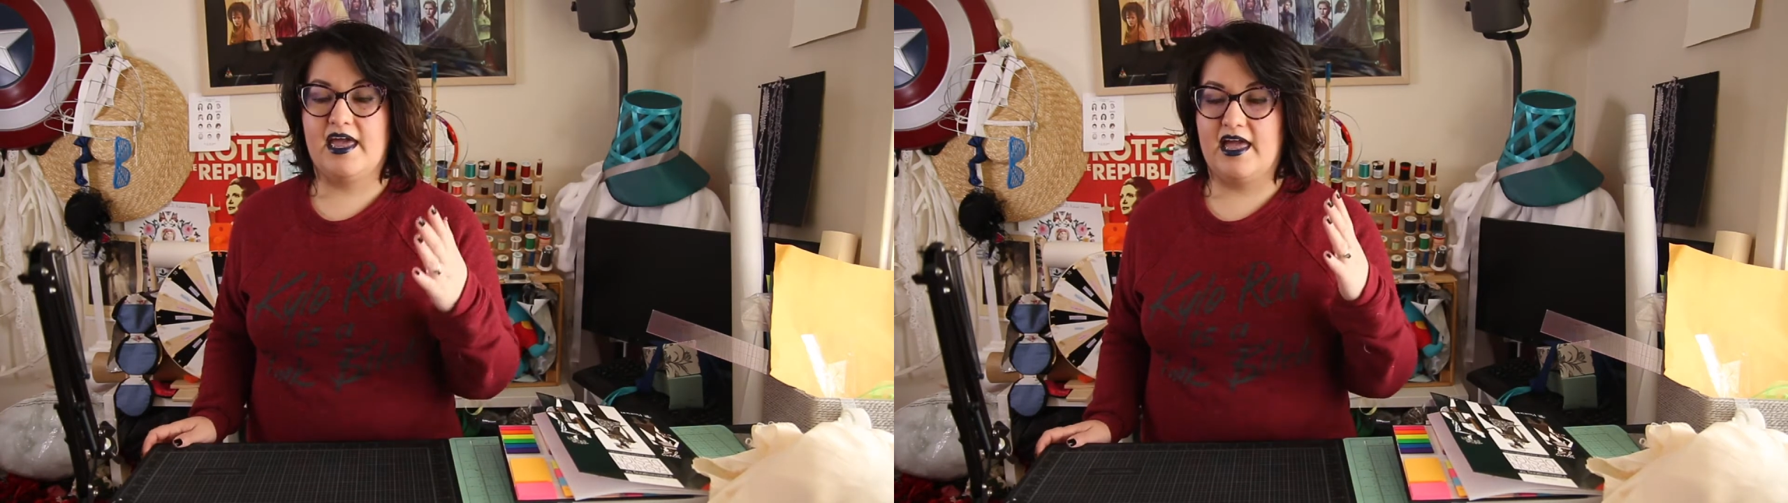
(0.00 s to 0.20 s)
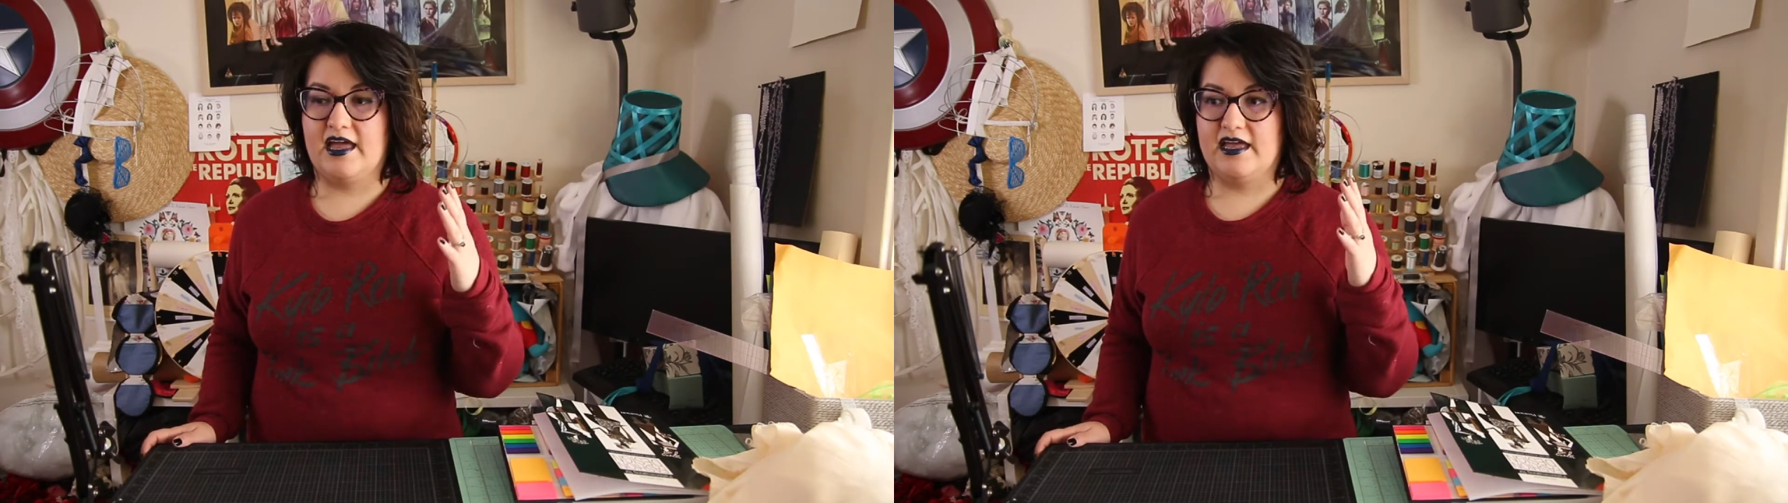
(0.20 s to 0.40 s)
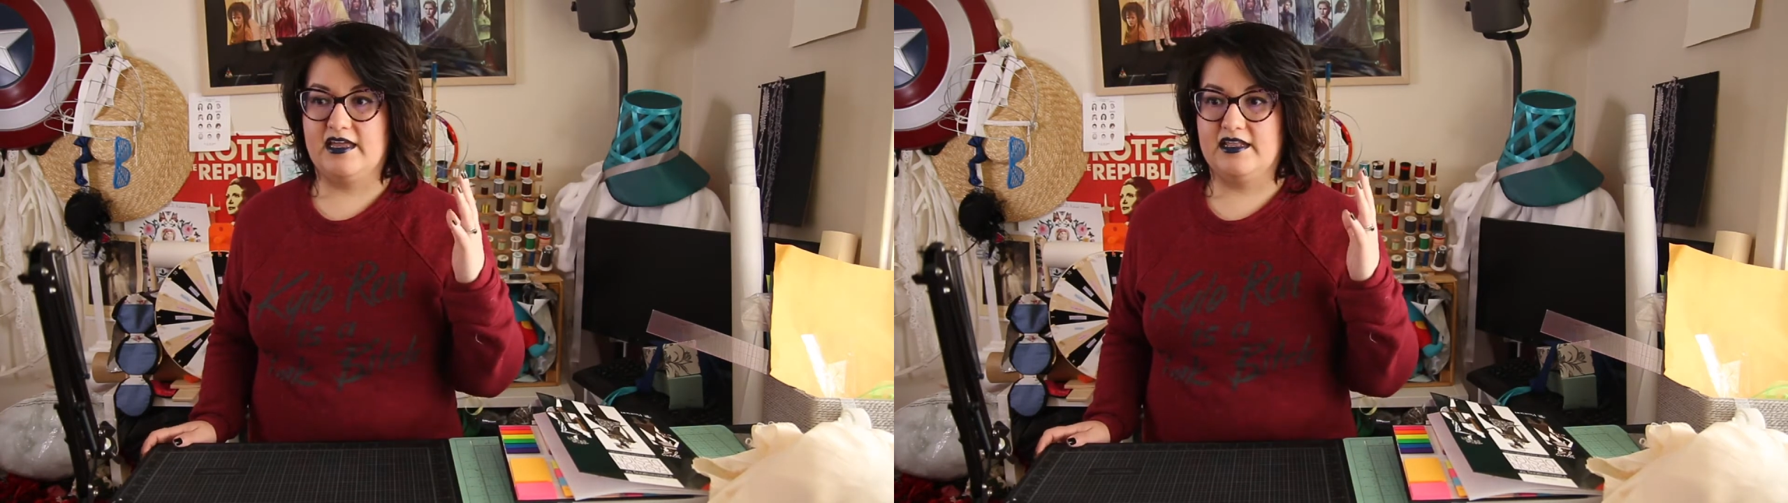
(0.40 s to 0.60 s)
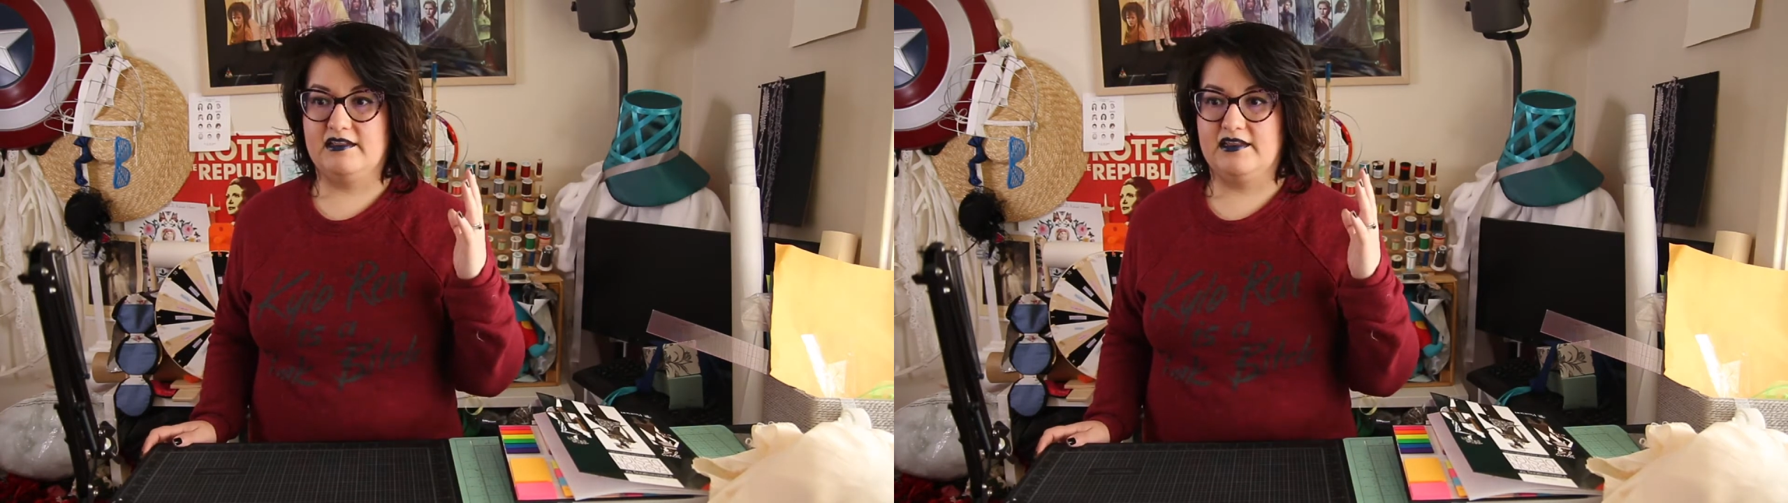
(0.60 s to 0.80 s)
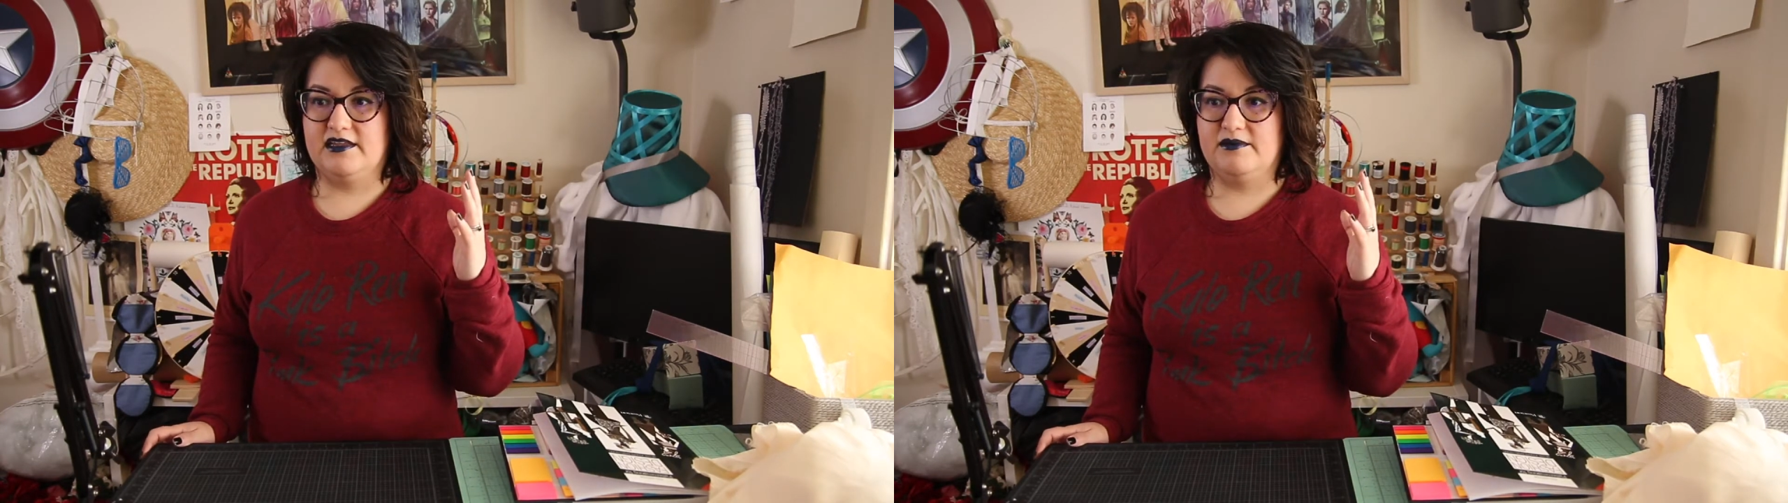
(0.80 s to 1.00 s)

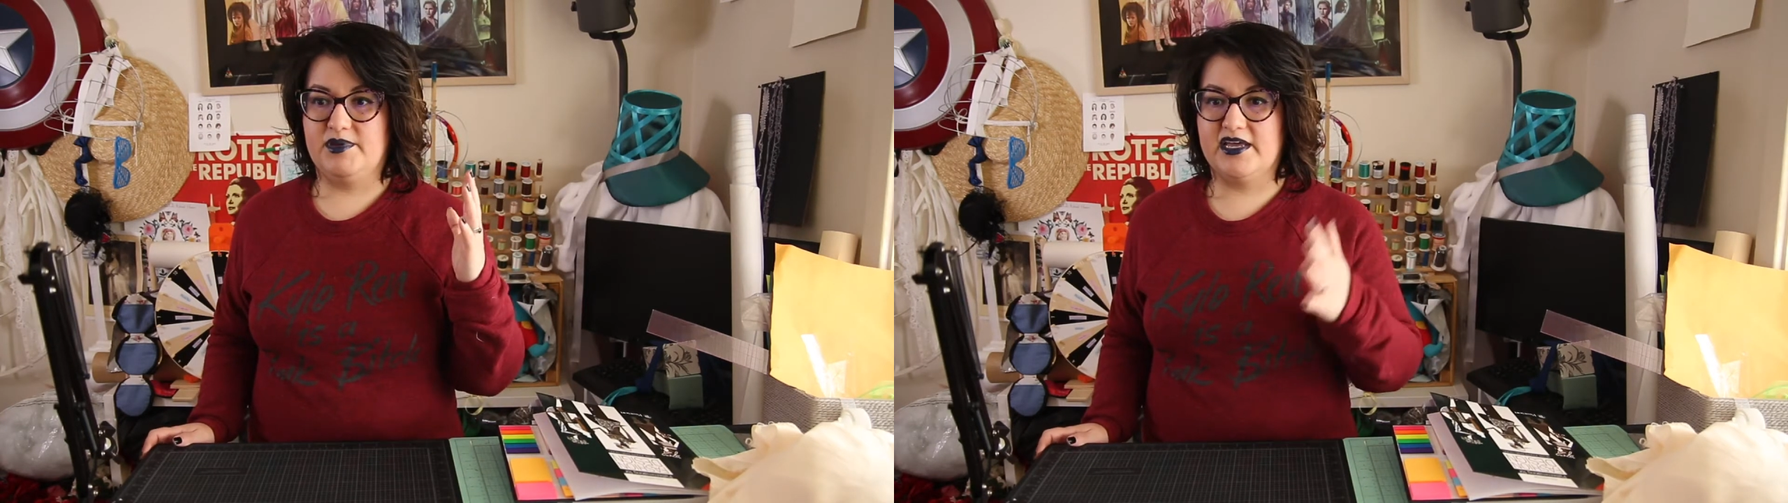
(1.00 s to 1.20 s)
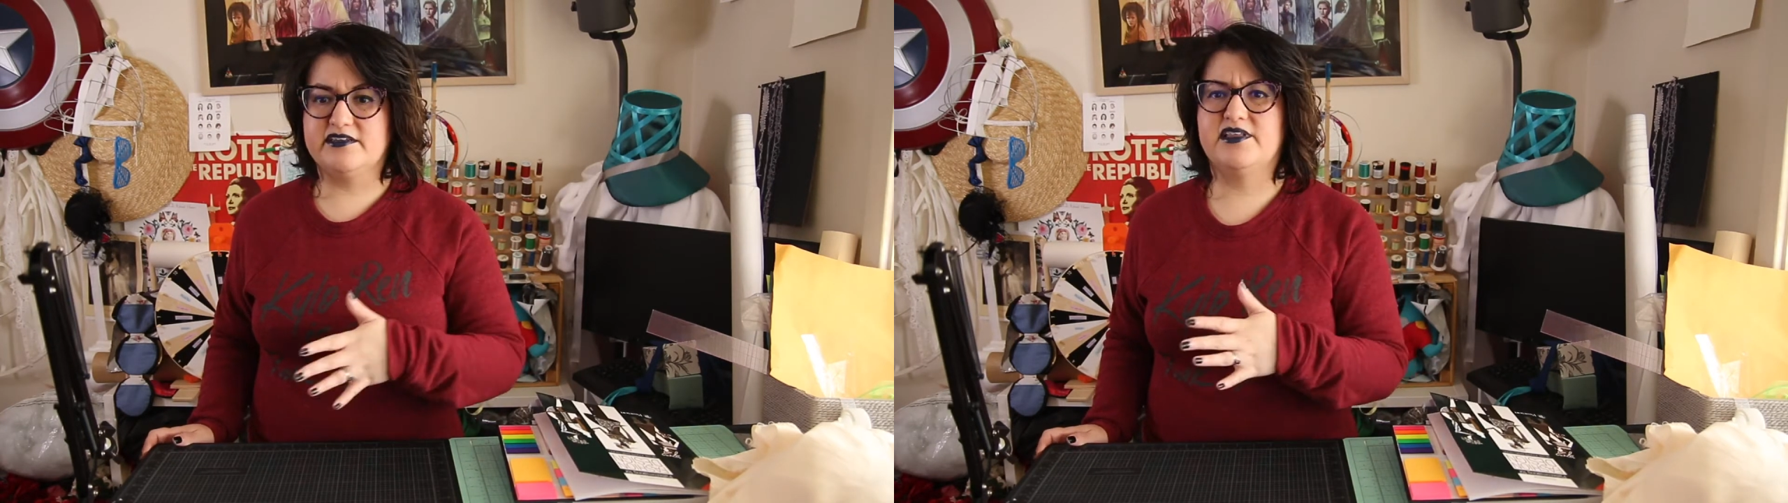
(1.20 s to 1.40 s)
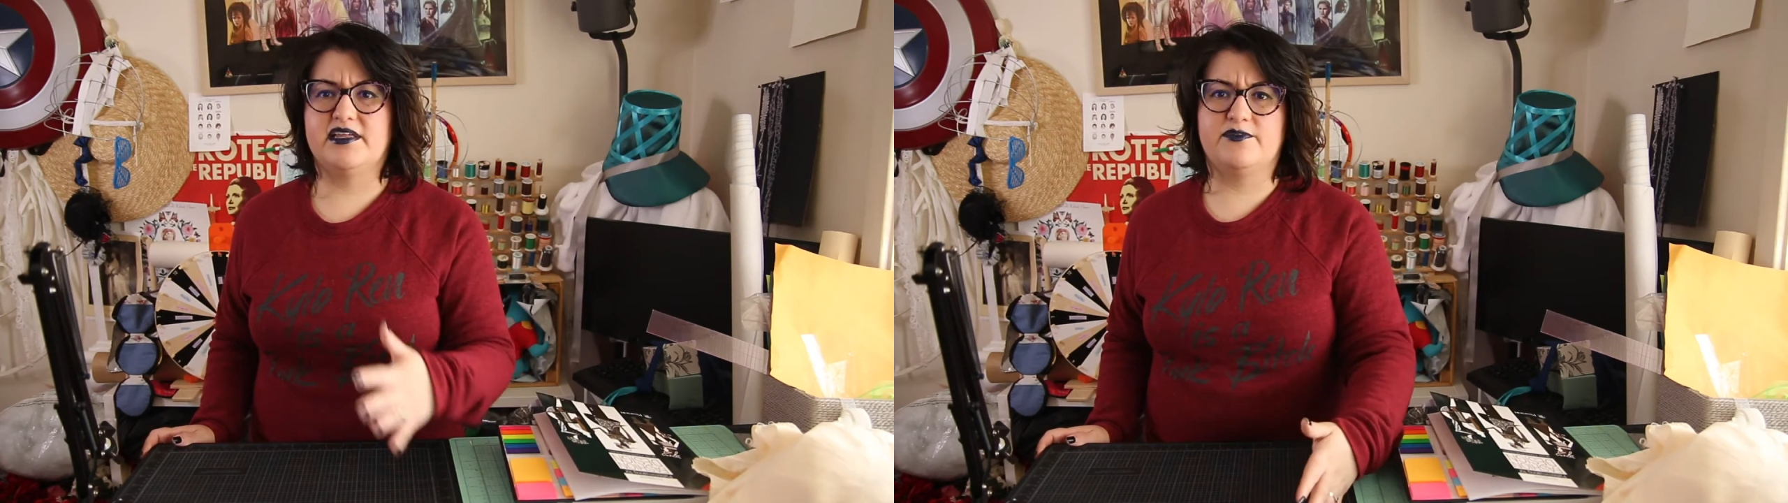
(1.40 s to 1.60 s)
And because of that,